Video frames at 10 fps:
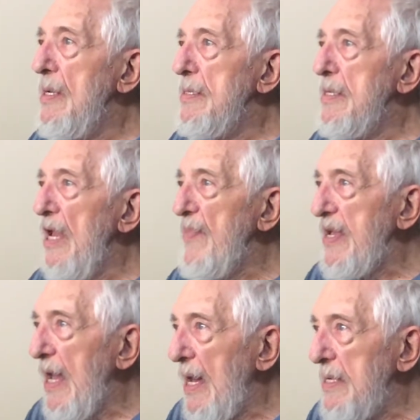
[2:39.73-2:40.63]
they
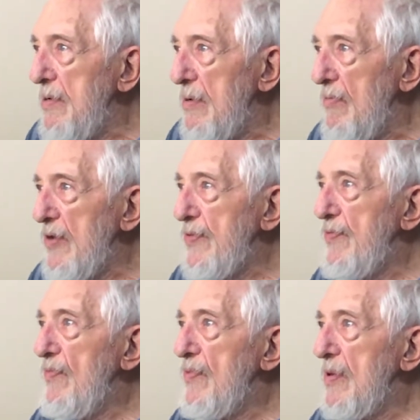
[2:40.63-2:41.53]
began with
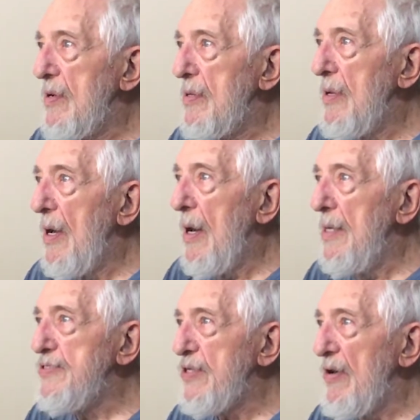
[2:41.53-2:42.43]

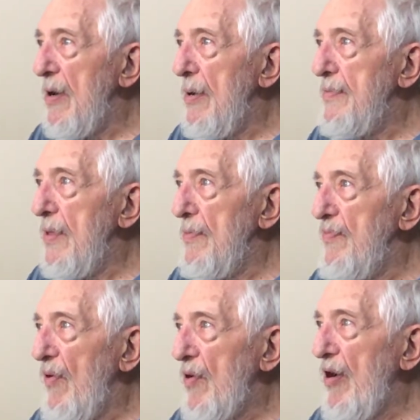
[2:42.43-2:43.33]
the
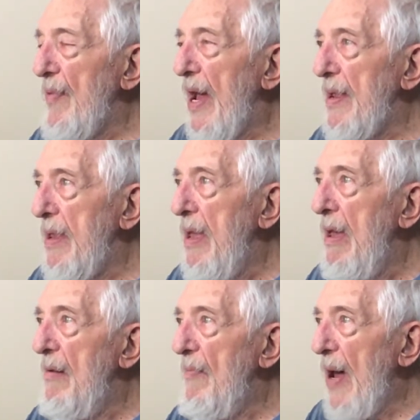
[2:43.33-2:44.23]
program at
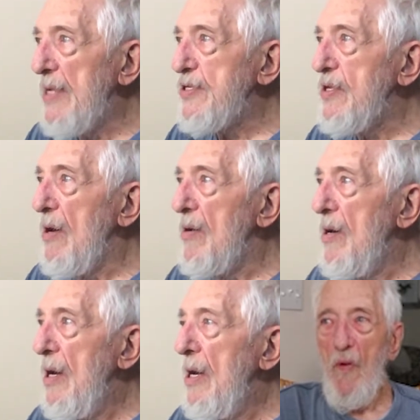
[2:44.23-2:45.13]
Batstow
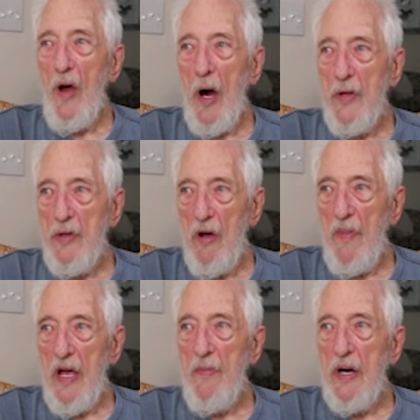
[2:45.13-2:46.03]
under a
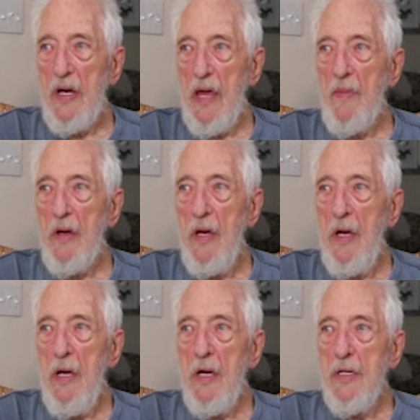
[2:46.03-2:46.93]
man by the name of
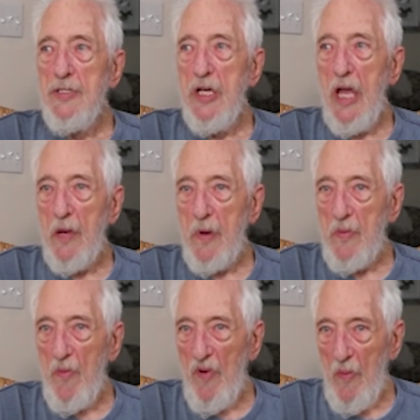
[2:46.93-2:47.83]
G.
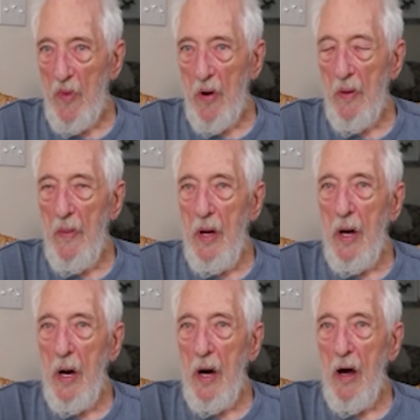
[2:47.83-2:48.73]
Edwin Brumble,
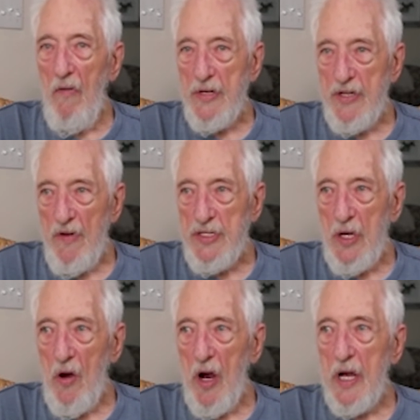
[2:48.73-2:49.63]
a restoration
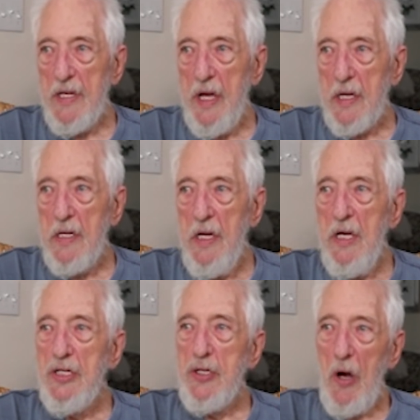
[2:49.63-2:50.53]
architect.
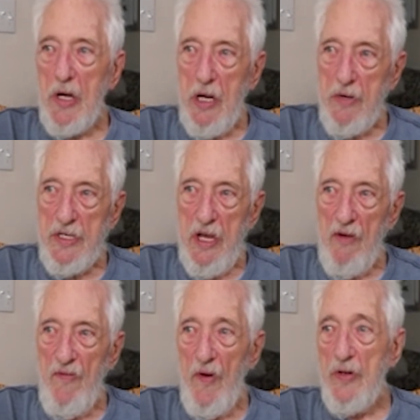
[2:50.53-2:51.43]
Starkey was there
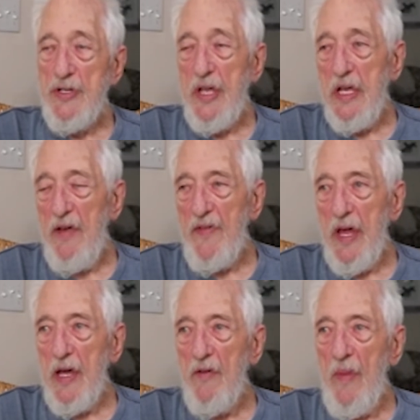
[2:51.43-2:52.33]
first. They even
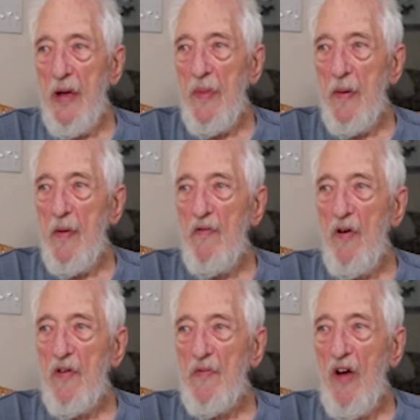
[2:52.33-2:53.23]
had a man by the name of
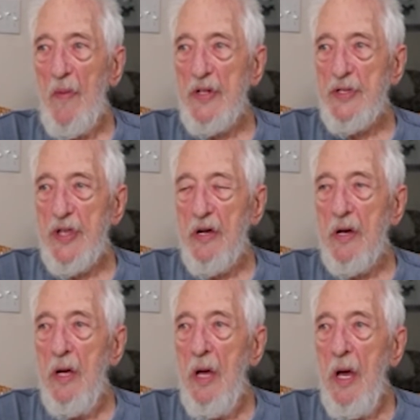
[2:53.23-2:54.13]
Roland Robbins there
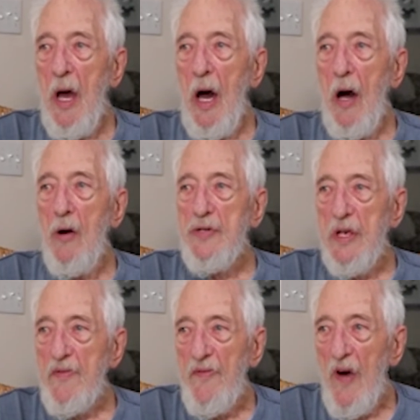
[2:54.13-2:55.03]
who
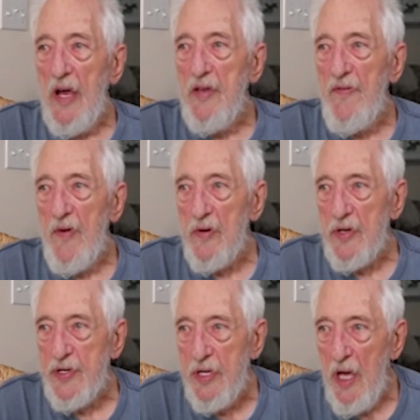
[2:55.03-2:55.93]
didn't find the
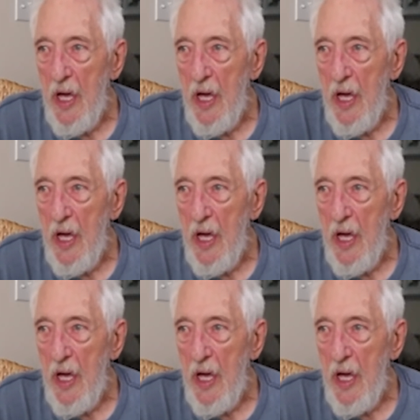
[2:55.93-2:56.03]
furnace